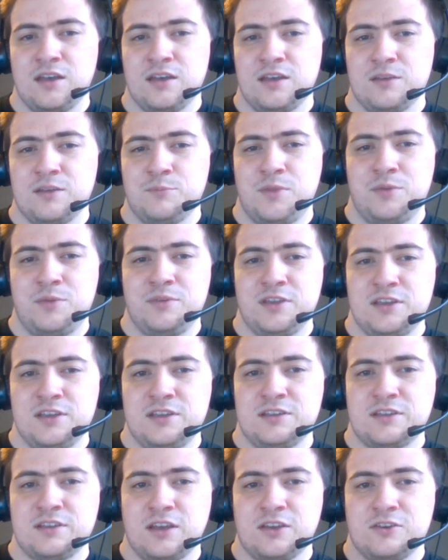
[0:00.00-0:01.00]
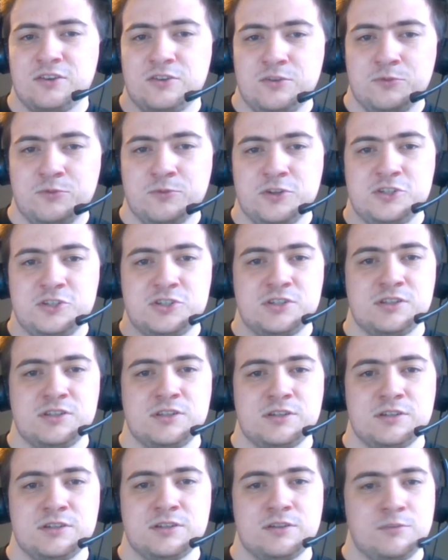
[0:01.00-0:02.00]
maybe I could reach
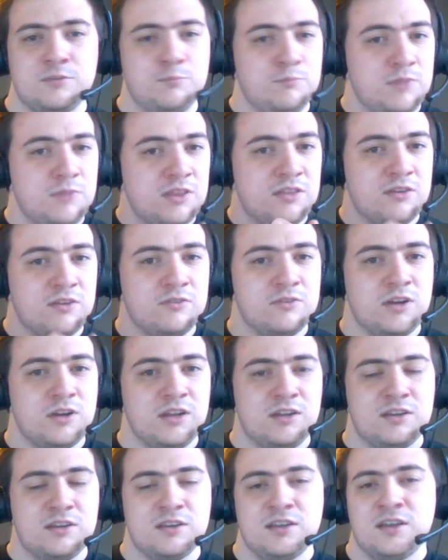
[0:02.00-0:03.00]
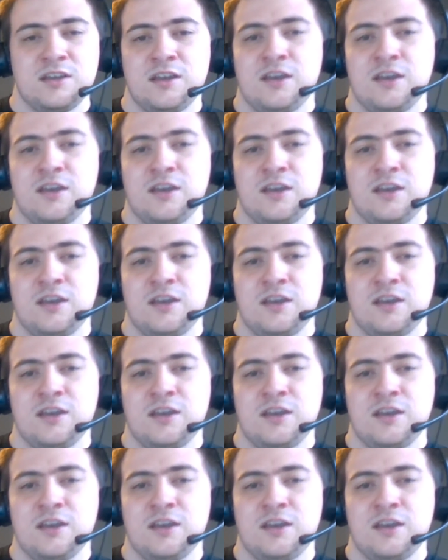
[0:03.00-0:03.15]
the mythic rank,